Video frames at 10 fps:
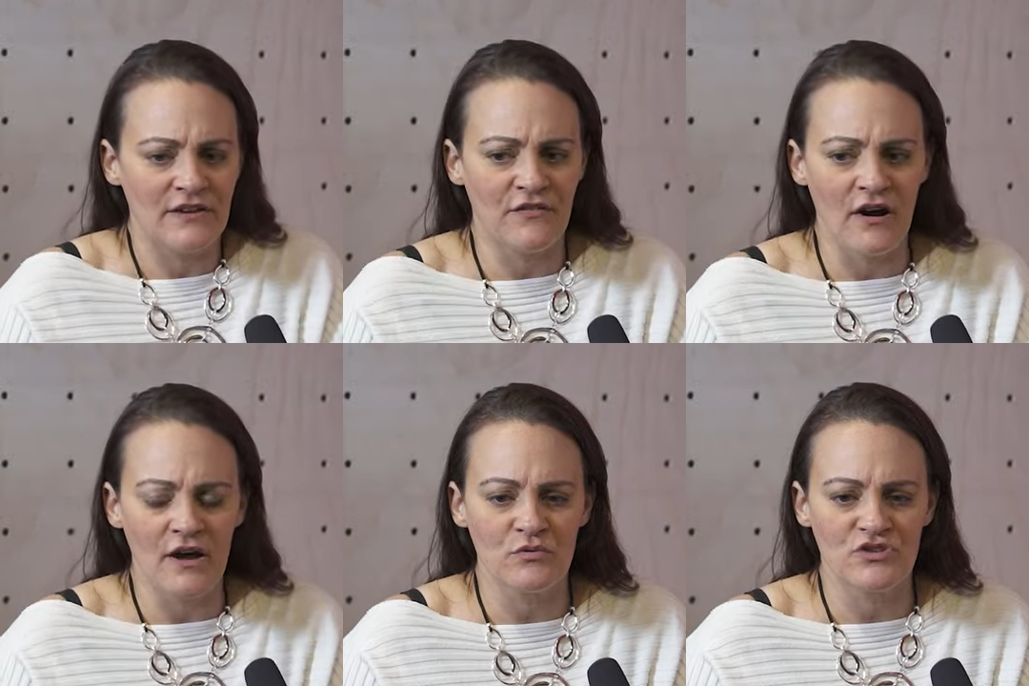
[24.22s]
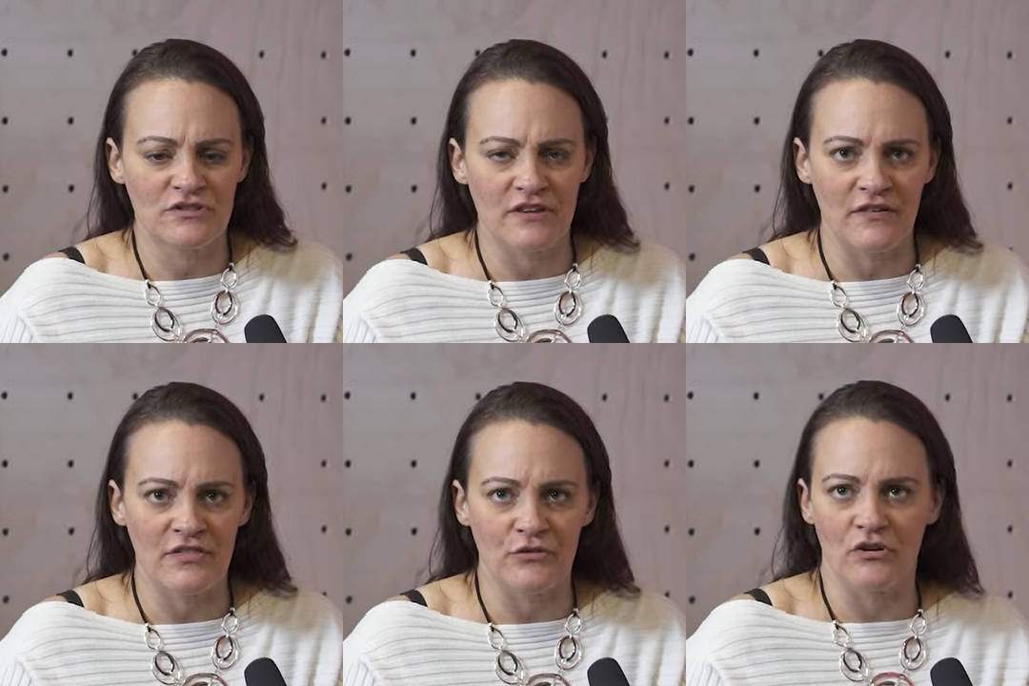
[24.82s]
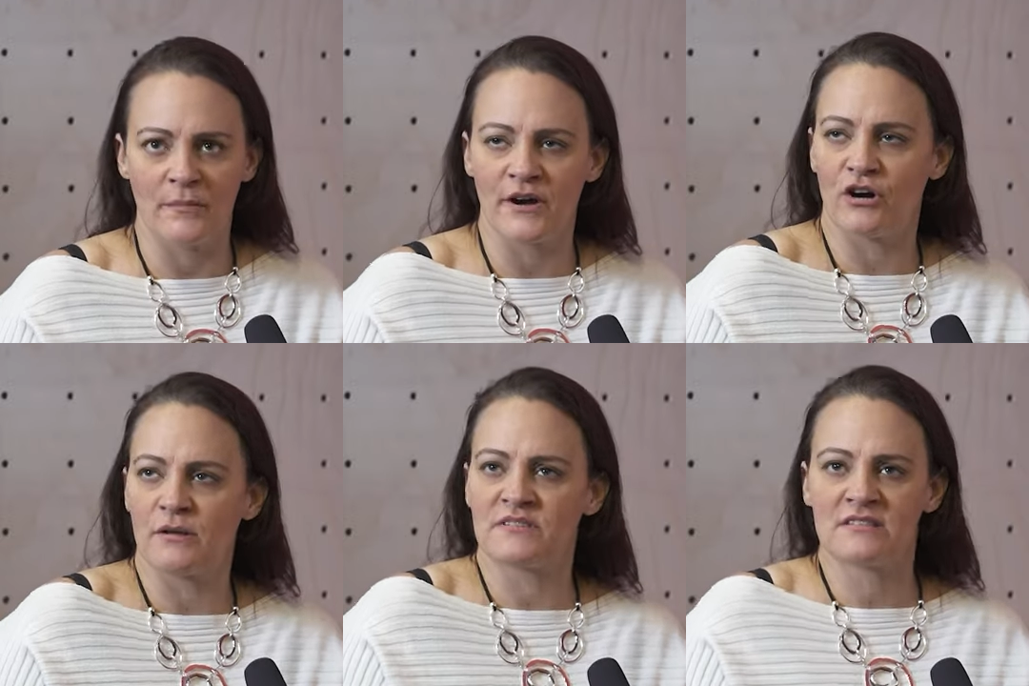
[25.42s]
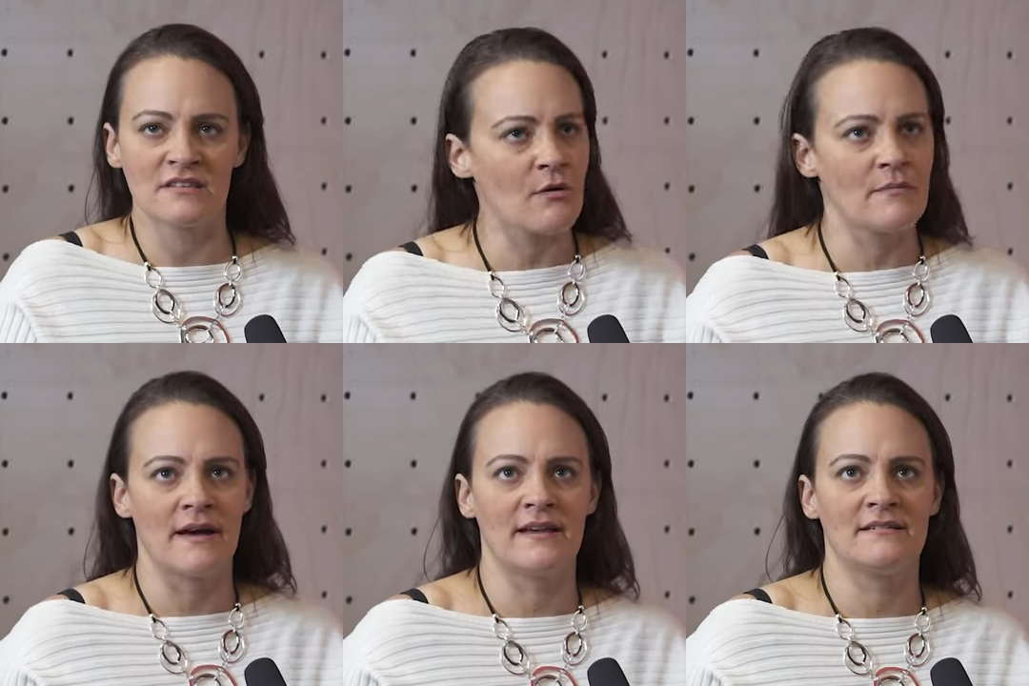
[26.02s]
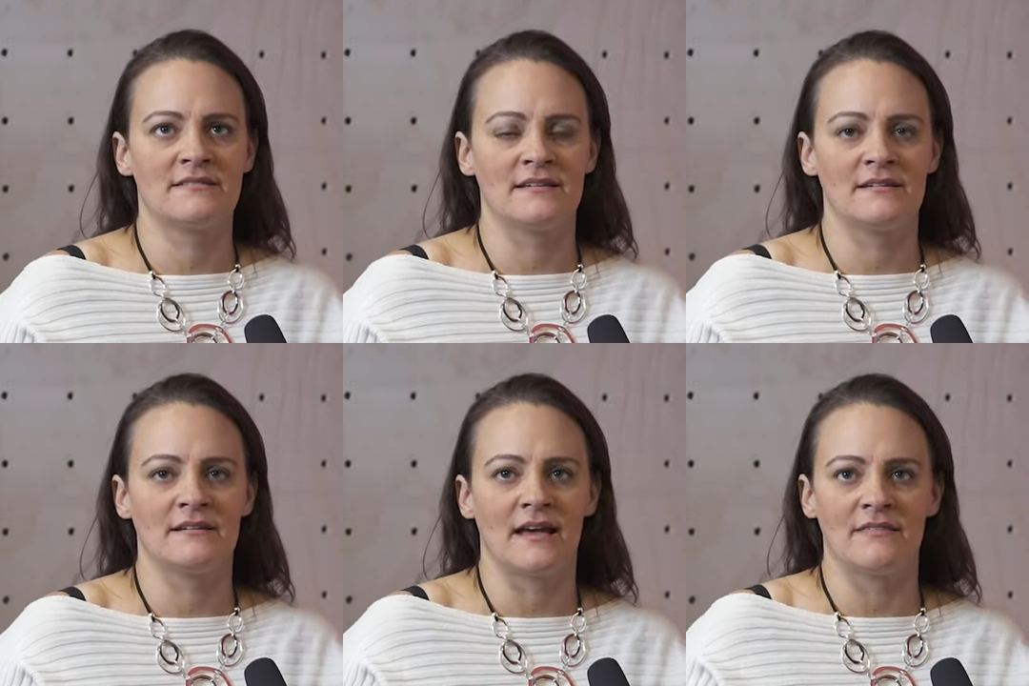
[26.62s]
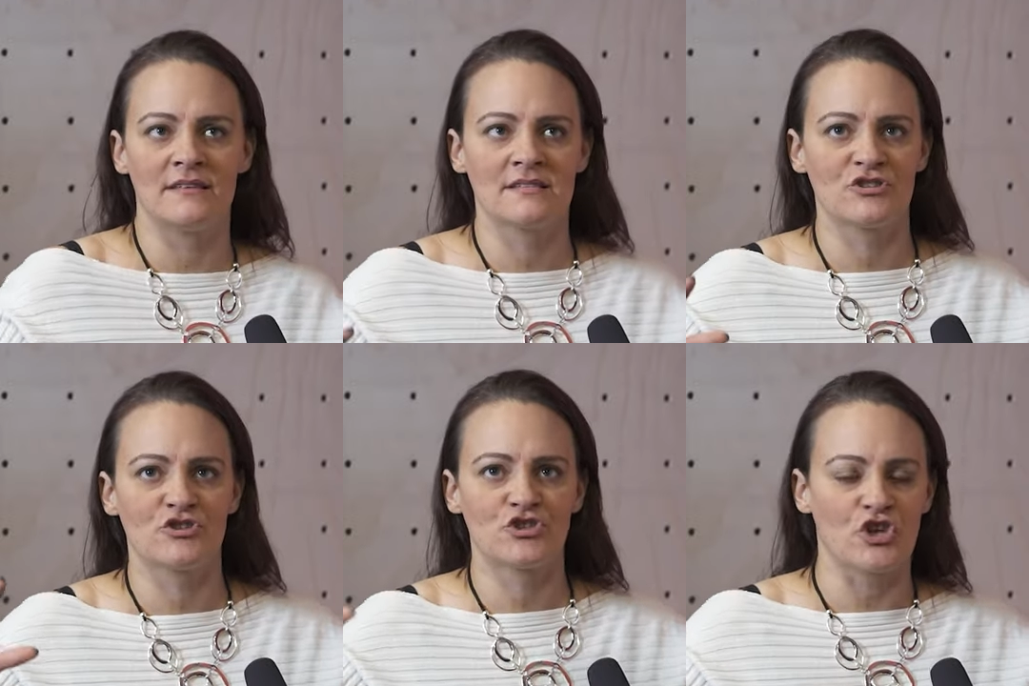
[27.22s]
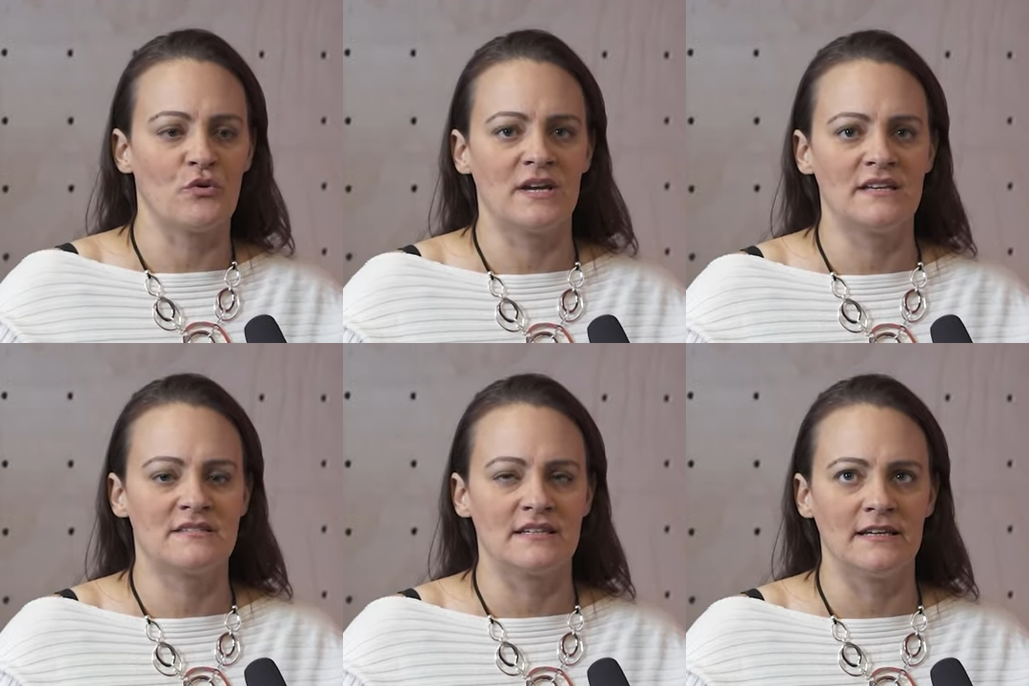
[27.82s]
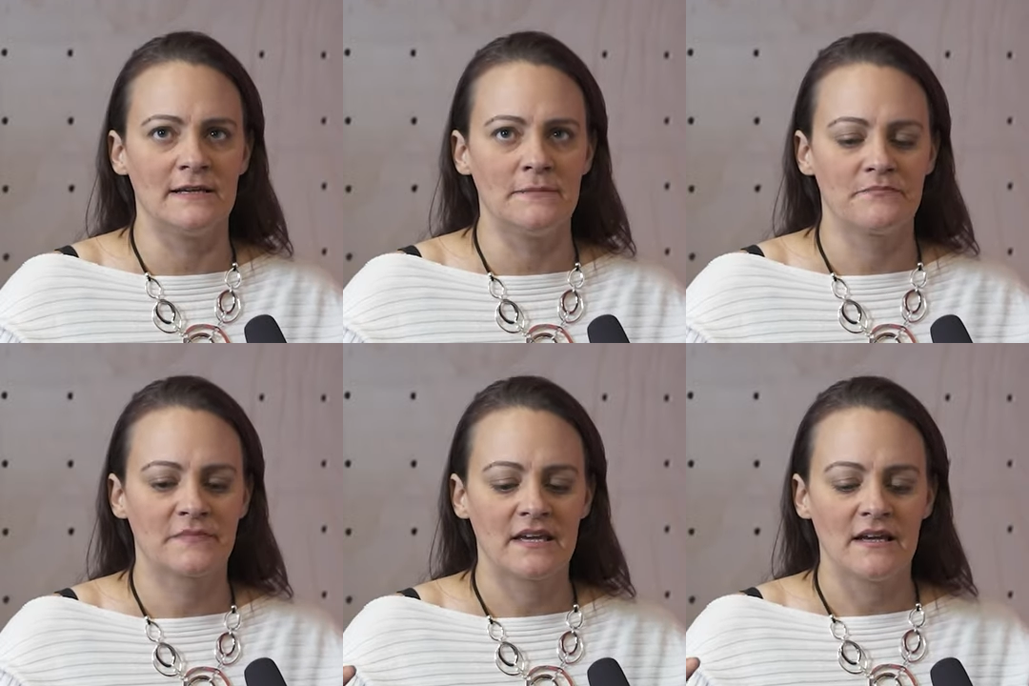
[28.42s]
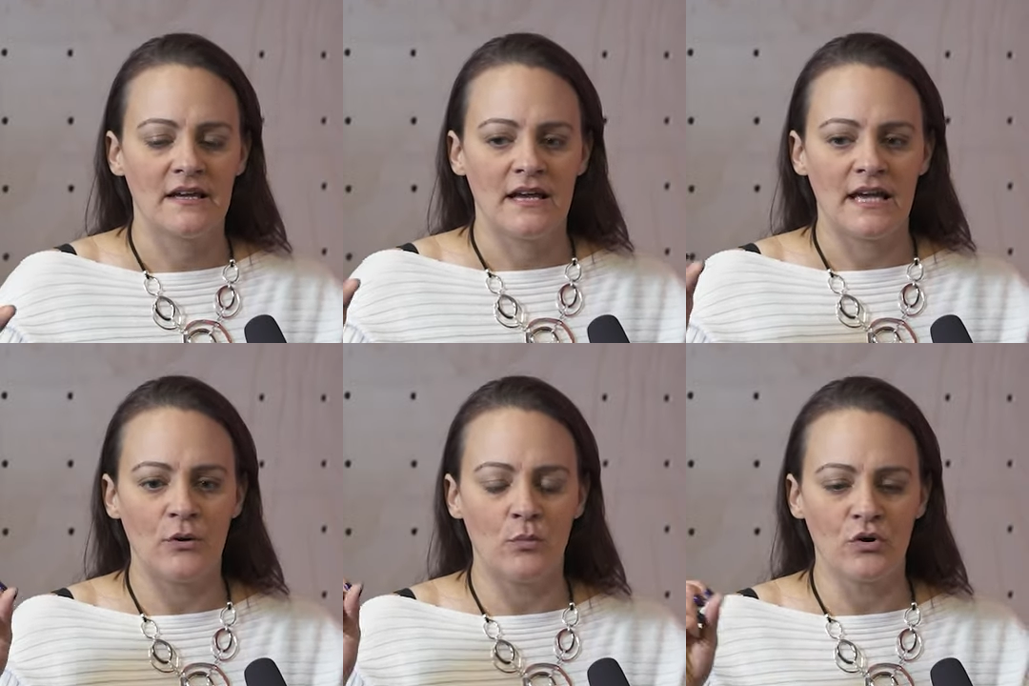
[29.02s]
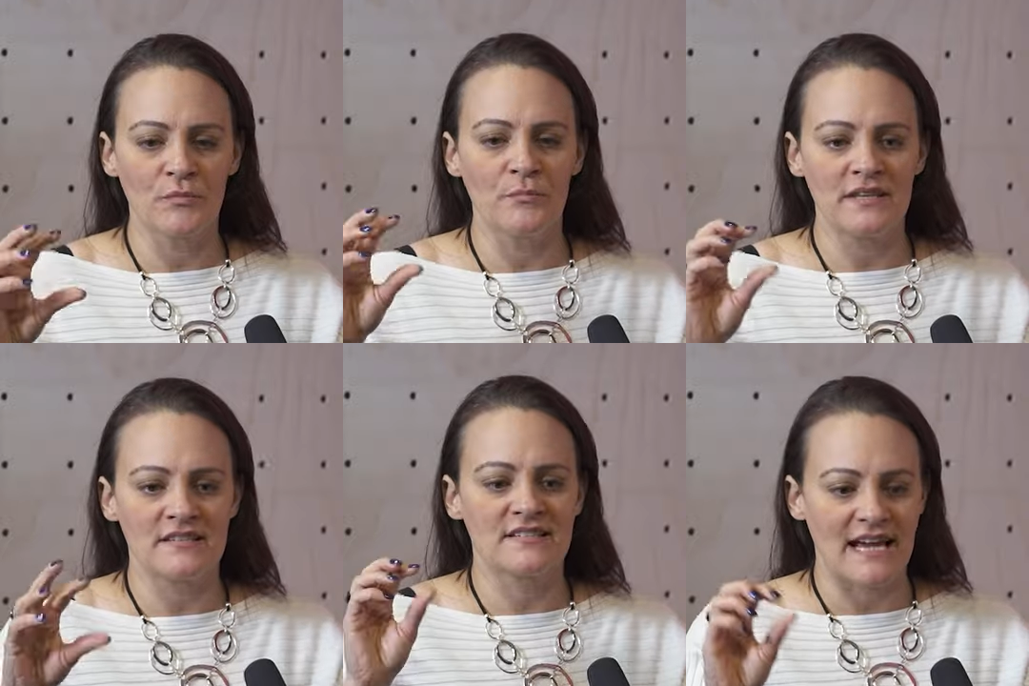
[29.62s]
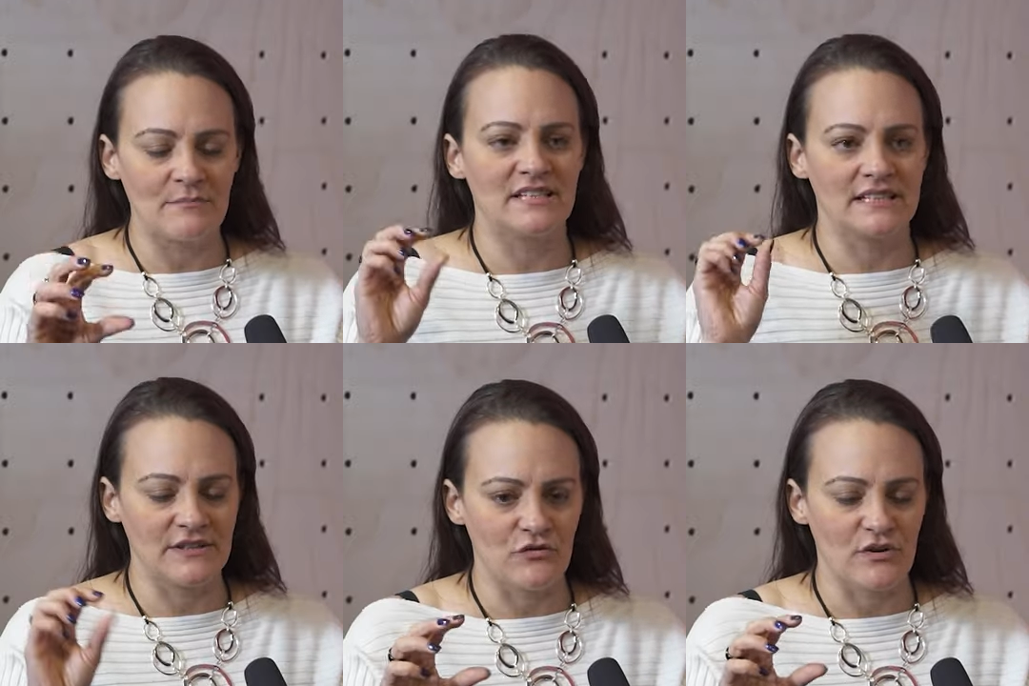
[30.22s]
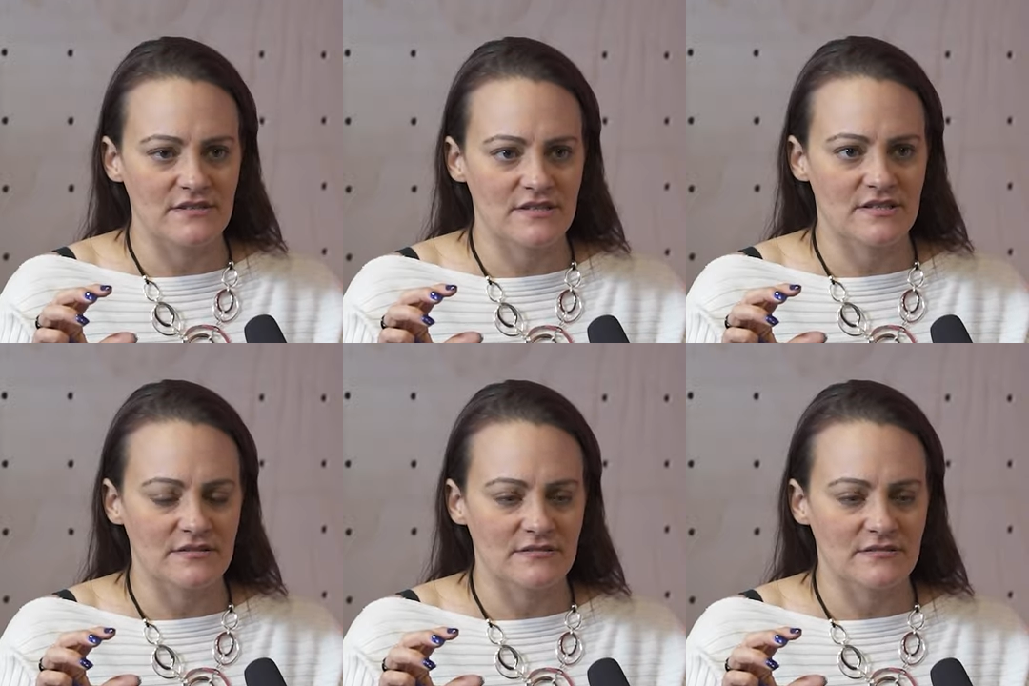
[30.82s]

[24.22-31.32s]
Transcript: If I thought, oh my God, I'm so amazing and this is so easy, it wouldn't be the same deliverance.